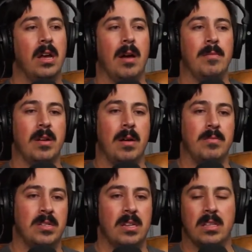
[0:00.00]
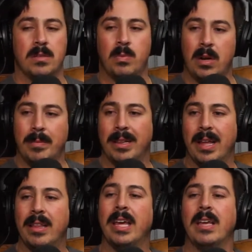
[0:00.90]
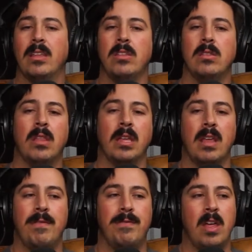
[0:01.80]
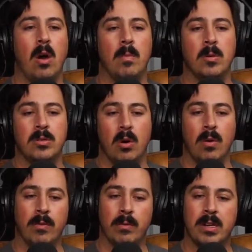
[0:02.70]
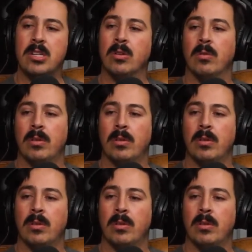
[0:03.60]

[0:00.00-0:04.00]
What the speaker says: I'm just at this point in my life. Like they almost overindulge.